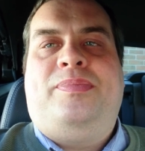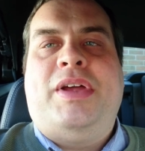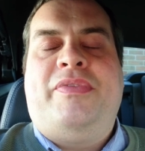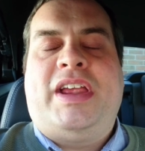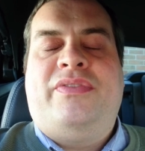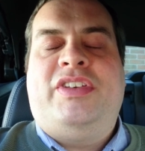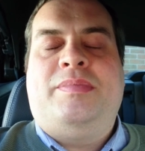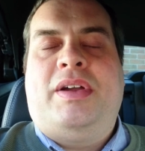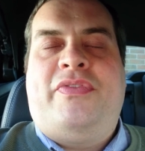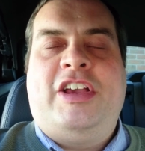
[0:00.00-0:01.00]
don't forget to
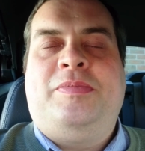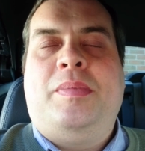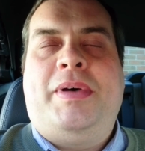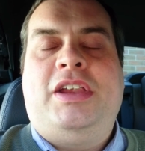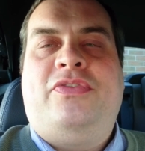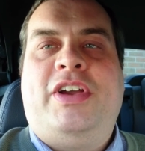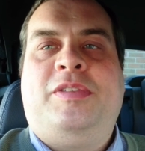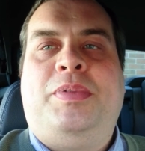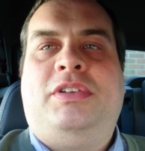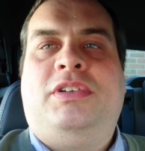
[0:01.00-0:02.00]
visit my Facebook page,
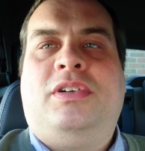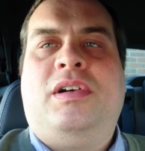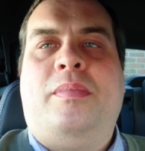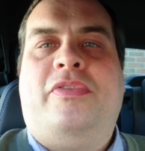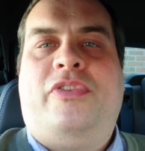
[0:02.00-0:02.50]
facebook dot com